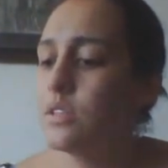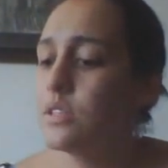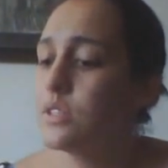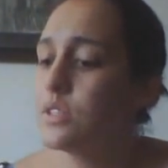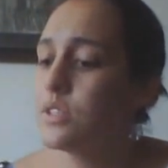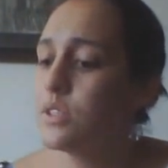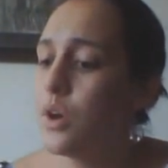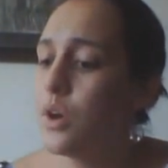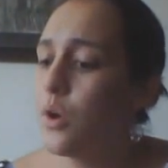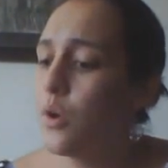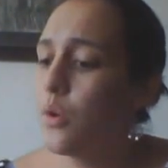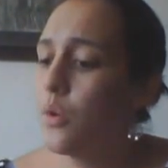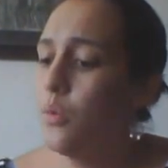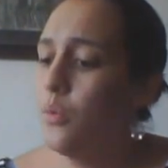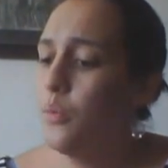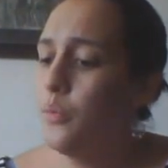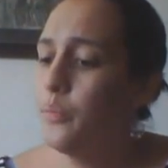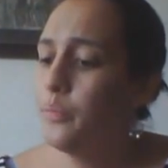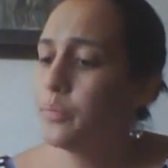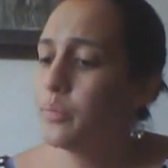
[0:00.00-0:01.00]

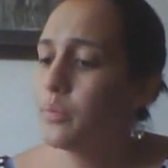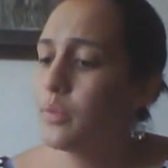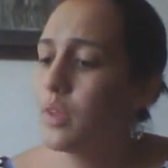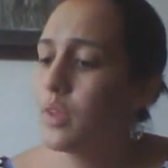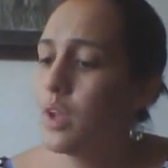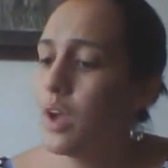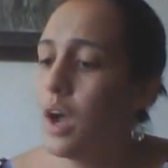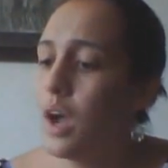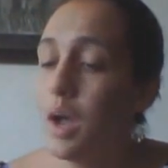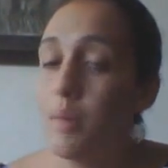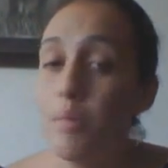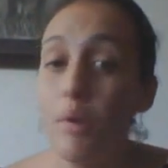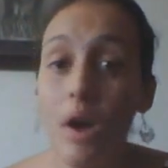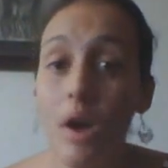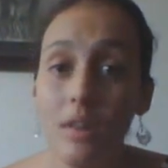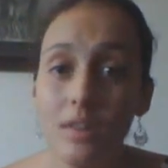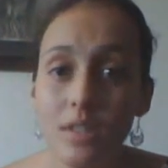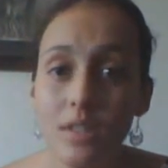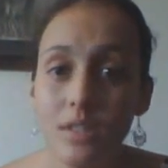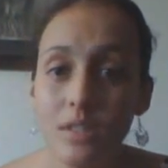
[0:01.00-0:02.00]
So I
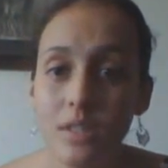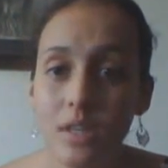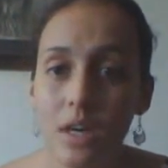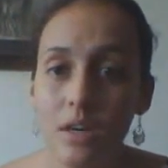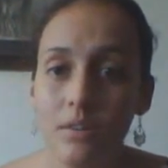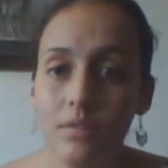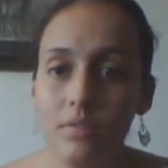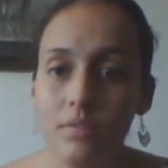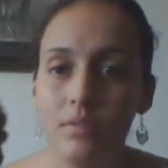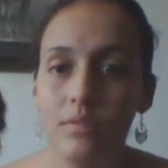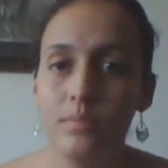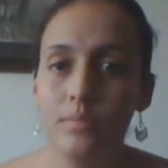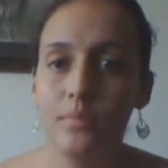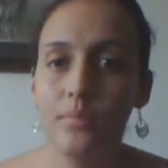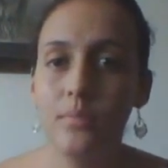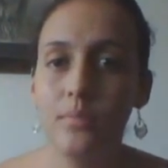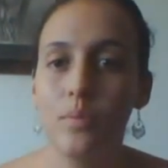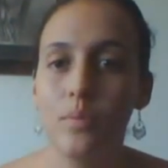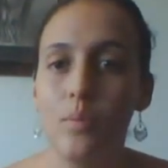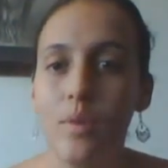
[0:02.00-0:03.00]
bought this stuff
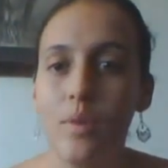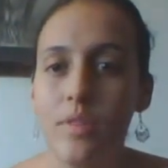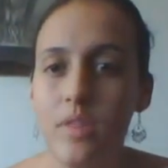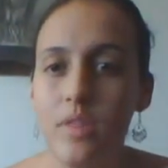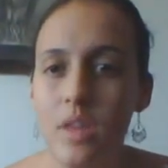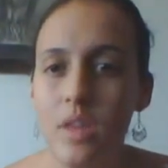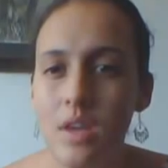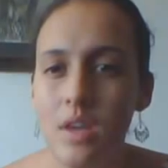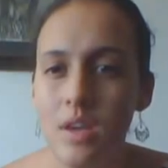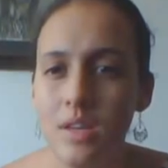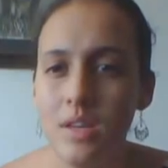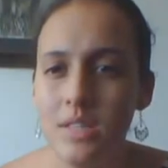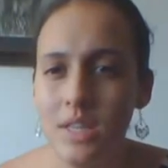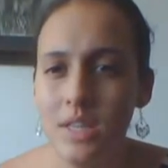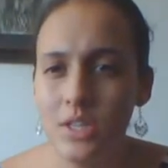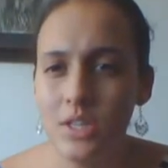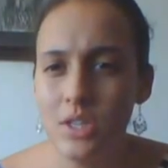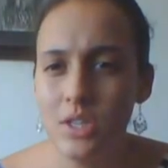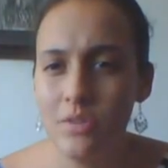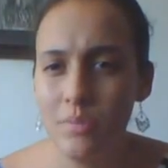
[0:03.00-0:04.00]
with the
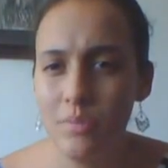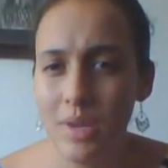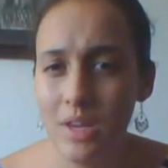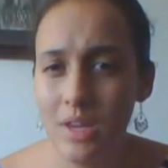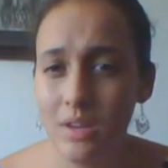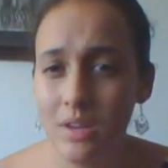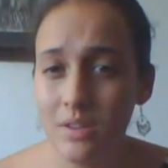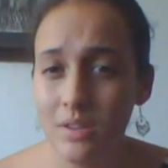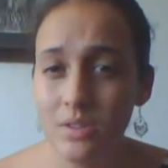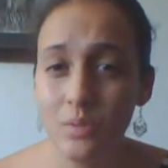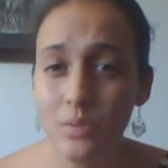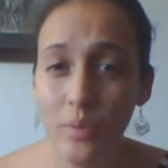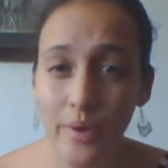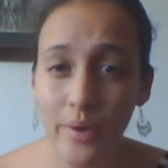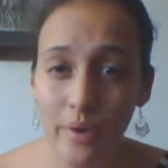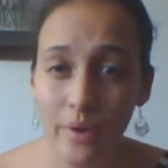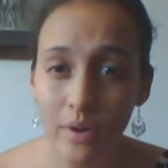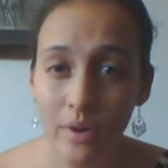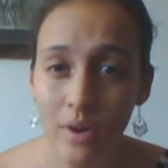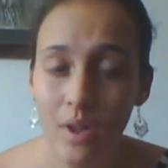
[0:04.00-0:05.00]
intention of making a
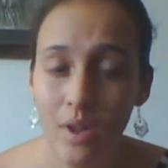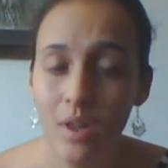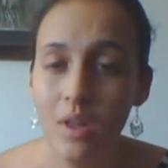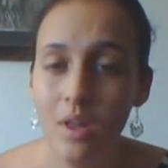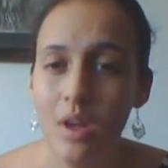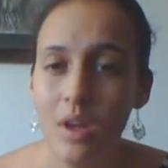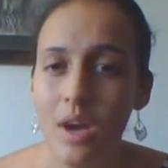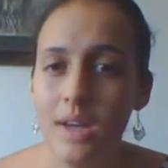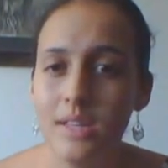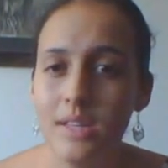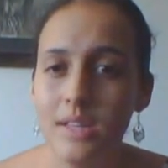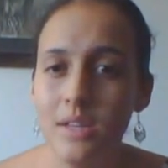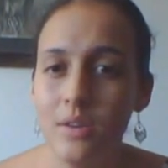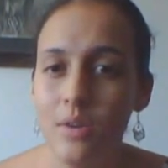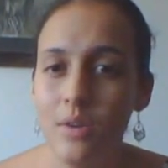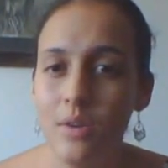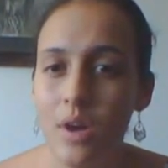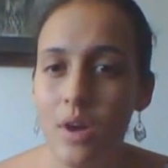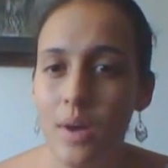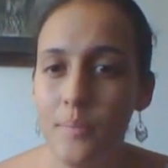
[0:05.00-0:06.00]
sweater. I
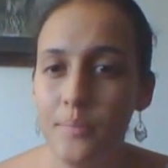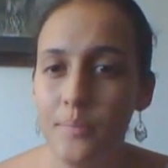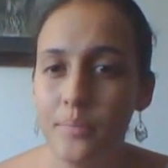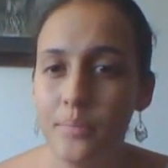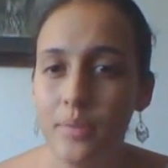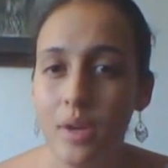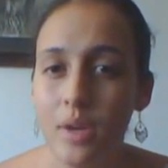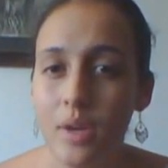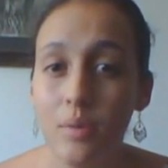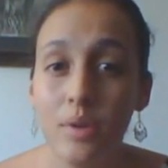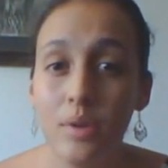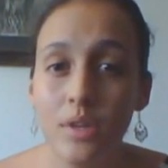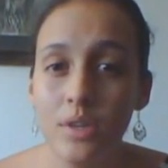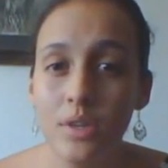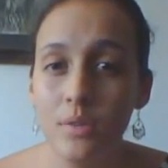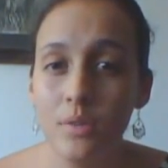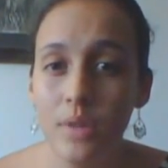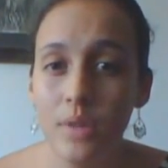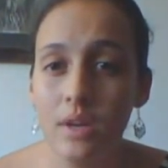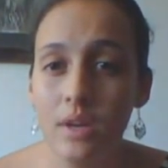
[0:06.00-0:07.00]
didn't, I wanted to
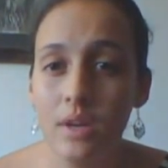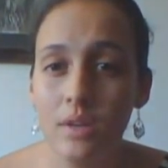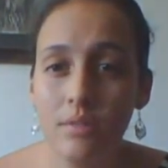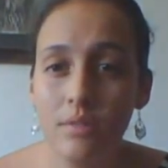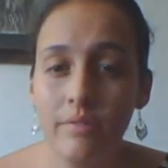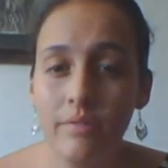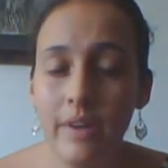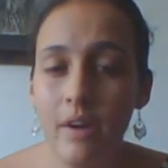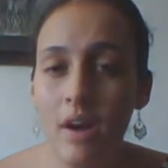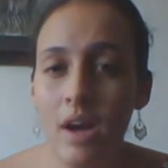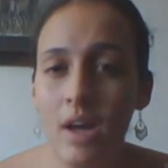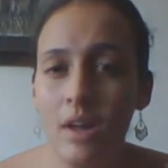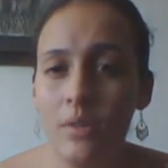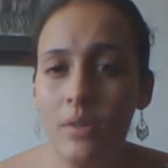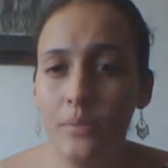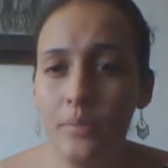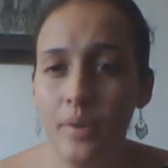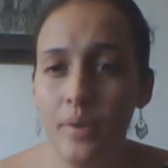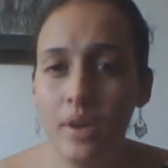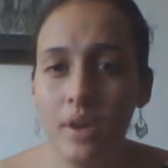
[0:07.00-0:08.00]
do like a Fair
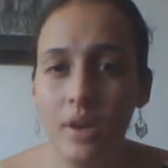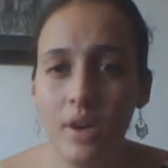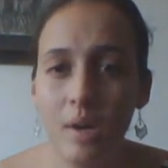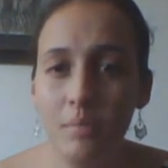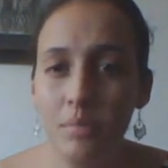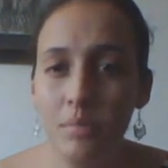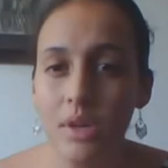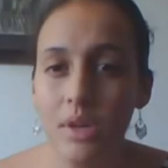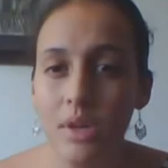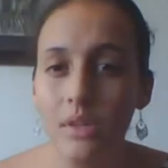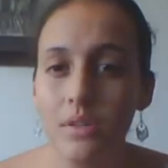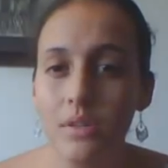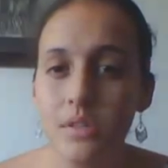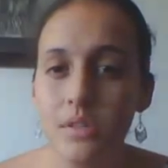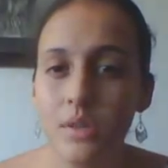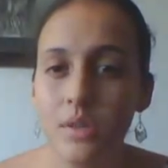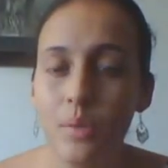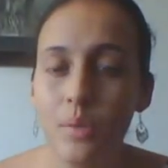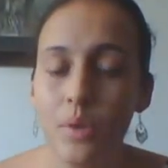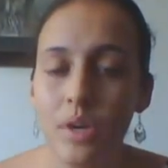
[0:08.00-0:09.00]
Isle. I got a couple colors,
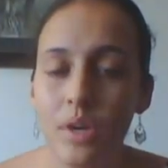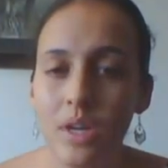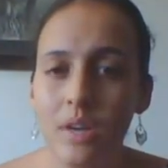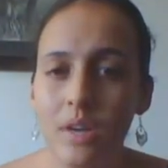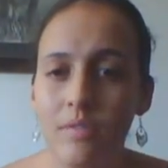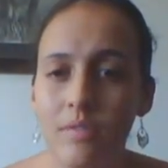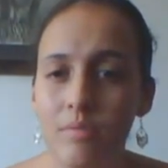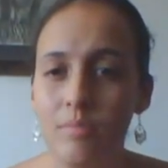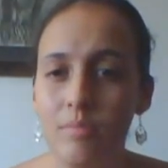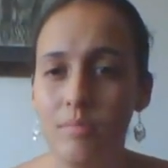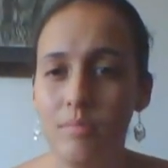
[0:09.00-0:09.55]
so I wanted to get